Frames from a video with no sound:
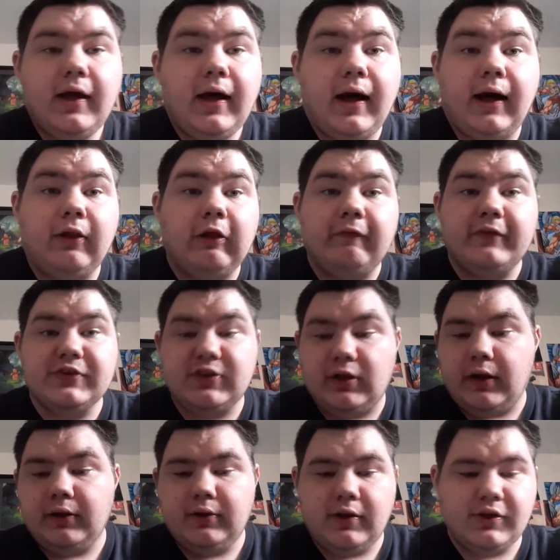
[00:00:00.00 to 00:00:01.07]
I love this
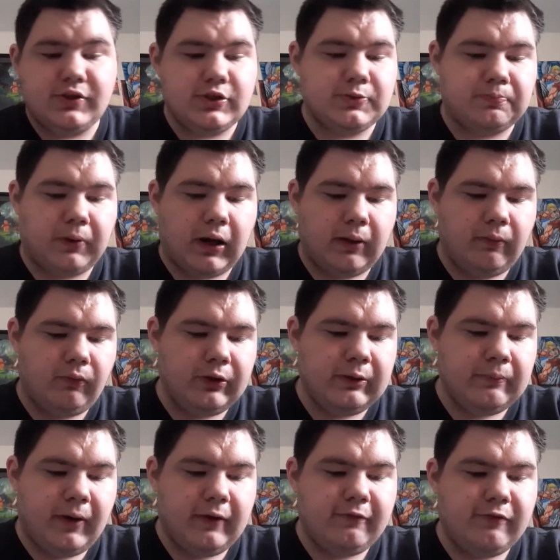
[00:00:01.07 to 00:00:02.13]
line. This is probably
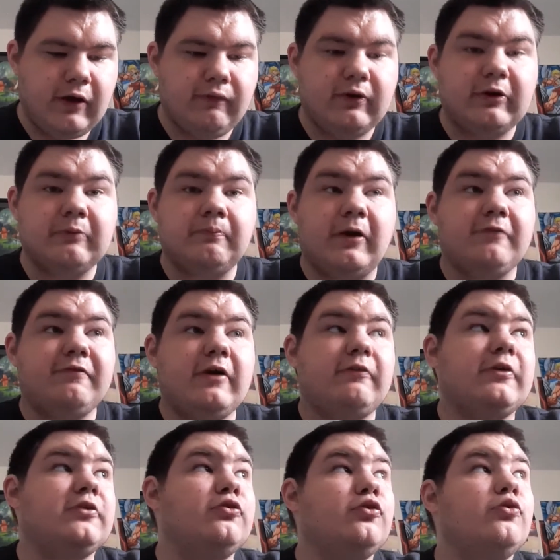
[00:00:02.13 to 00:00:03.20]
my
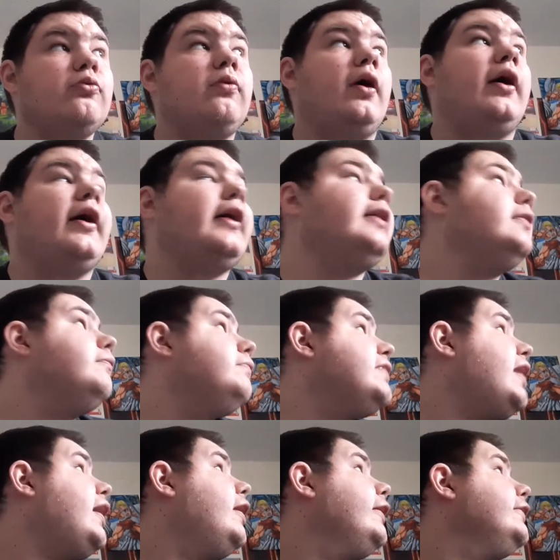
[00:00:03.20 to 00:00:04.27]
favorite new line
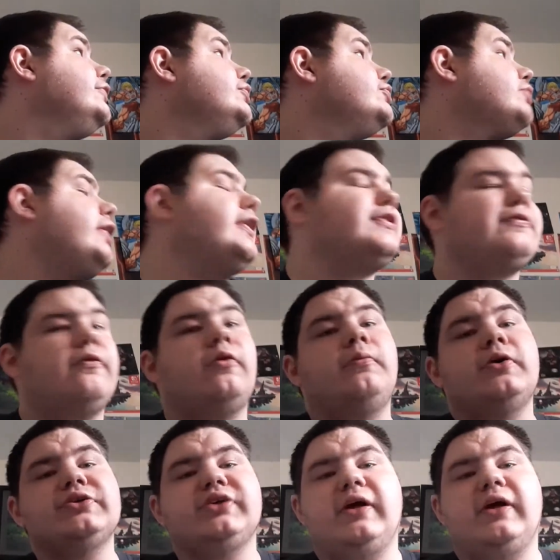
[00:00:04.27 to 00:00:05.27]
behind Transformers that